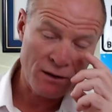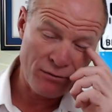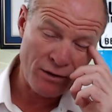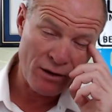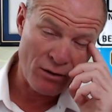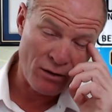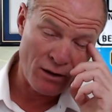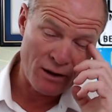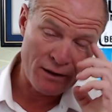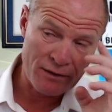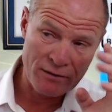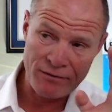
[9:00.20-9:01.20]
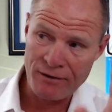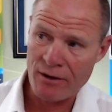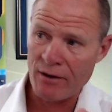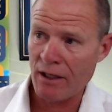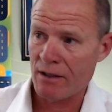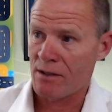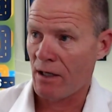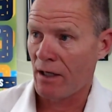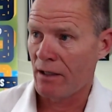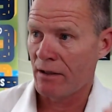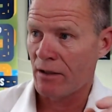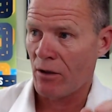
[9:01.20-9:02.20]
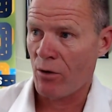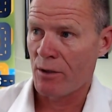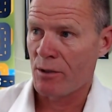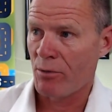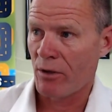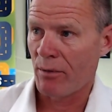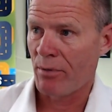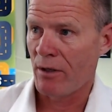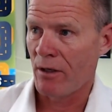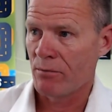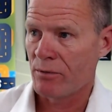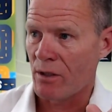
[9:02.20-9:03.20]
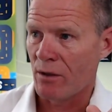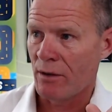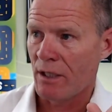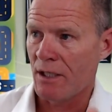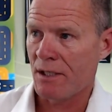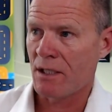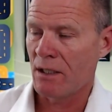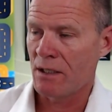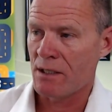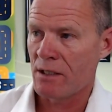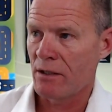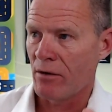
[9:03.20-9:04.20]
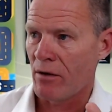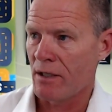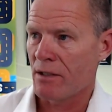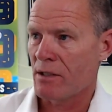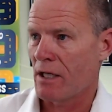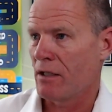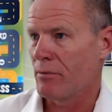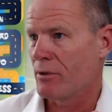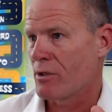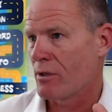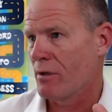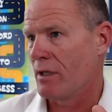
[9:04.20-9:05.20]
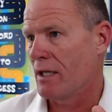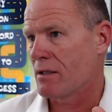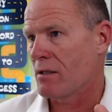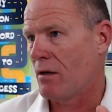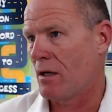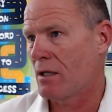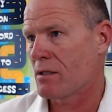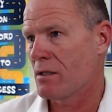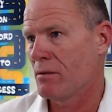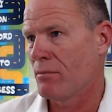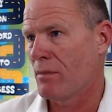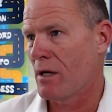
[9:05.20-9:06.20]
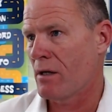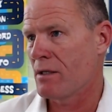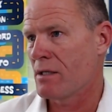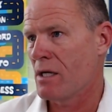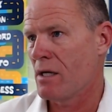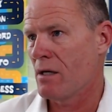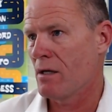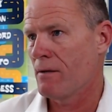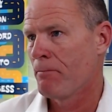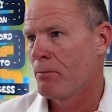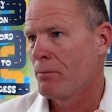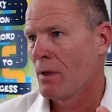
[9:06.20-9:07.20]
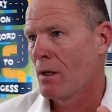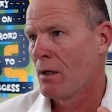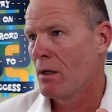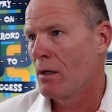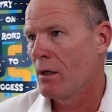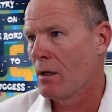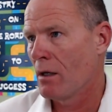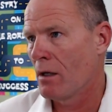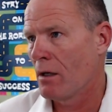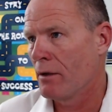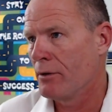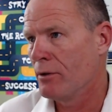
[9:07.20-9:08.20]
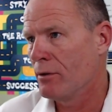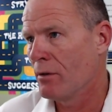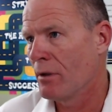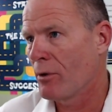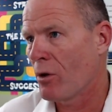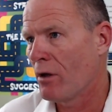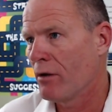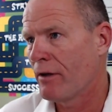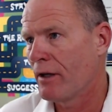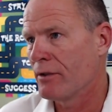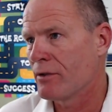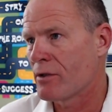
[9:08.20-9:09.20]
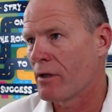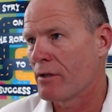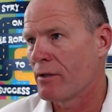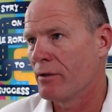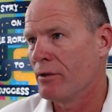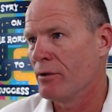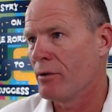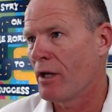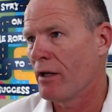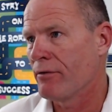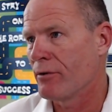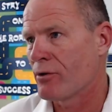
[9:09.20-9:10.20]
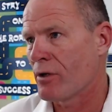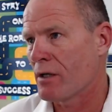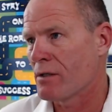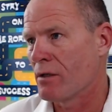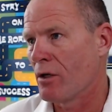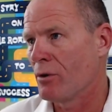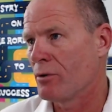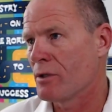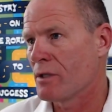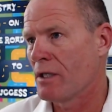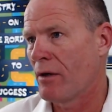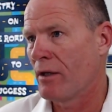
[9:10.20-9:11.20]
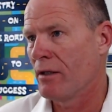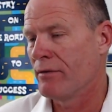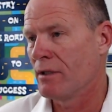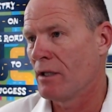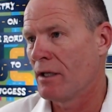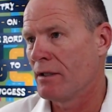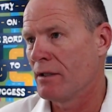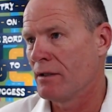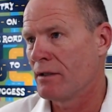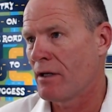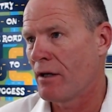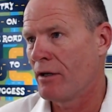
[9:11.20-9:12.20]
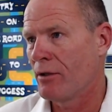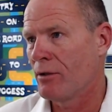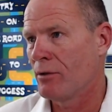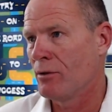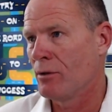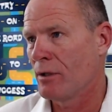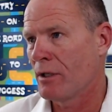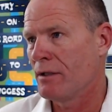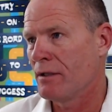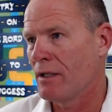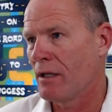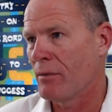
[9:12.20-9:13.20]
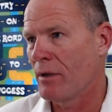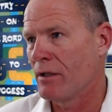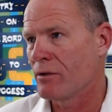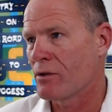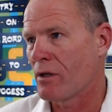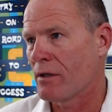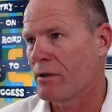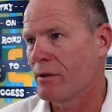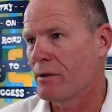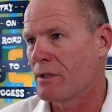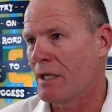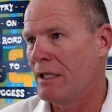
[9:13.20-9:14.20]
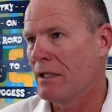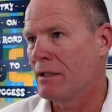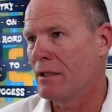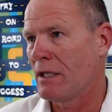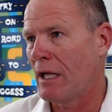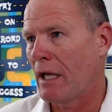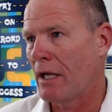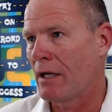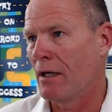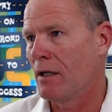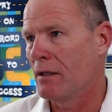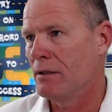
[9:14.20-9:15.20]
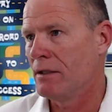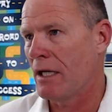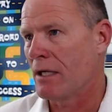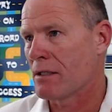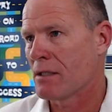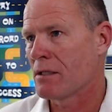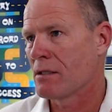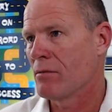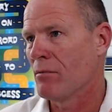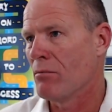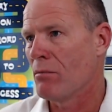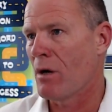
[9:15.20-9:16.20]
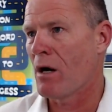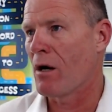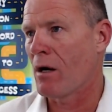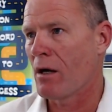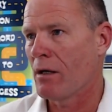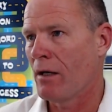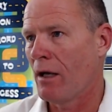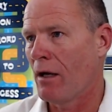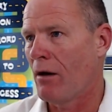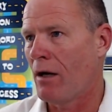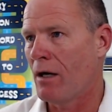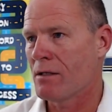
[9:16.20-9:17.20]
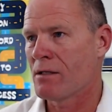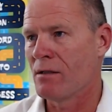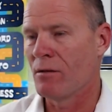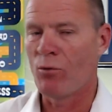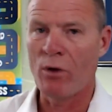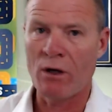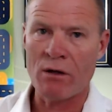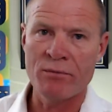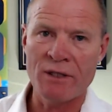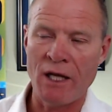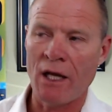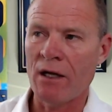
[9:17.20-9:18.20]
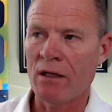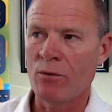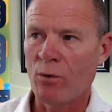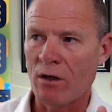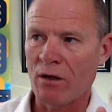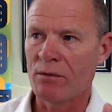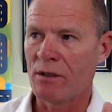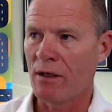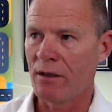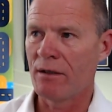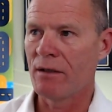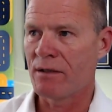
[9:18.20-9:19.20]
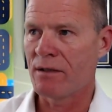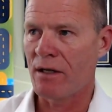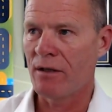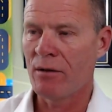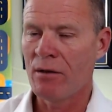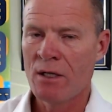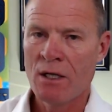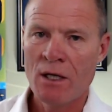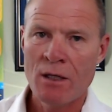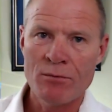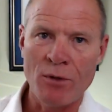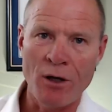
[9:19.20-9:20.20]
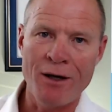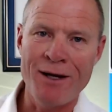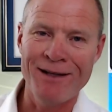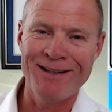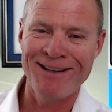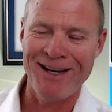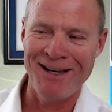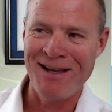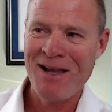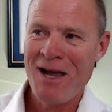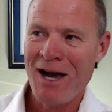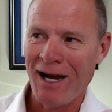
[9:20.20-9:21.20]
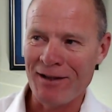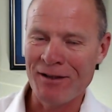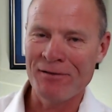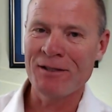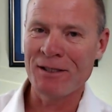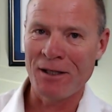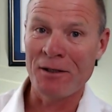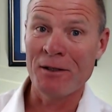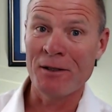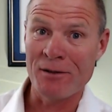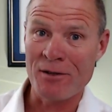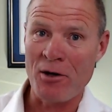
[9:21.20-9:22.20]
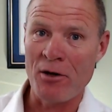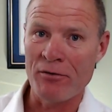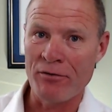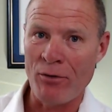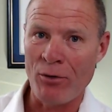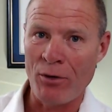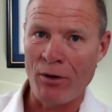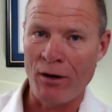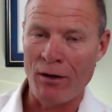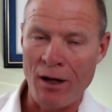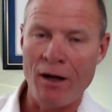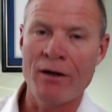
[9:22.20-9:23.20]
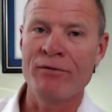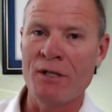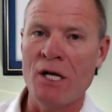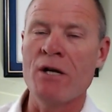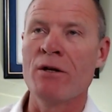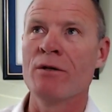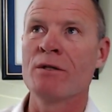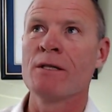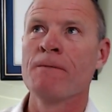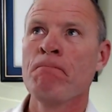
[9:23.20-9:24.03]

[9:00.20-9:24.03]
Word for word: the video on fear and anxiety that Corey's put up here. So Easton is in the great state of Missouri. That's awesome. Mark is here. Are you? I'm a qualified instructor in the UK for trucks and coaches. Now I live in London, Ontario, looking to take my instructors in Canada. Yes, Mark. Awesome. Welcome to Canada. Welcome to London, Ontario. Mark, I lived in London, Ontario for a lot of years,